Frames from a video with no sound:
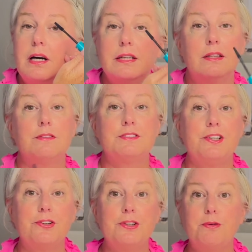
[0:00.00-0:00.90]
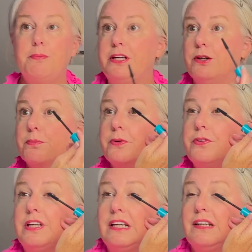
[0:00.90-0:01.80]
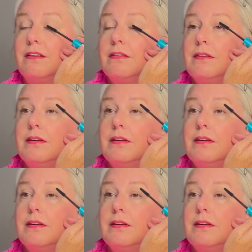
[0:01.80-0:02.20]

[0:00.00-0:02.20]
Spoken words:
I'd love to hear your makeup routine.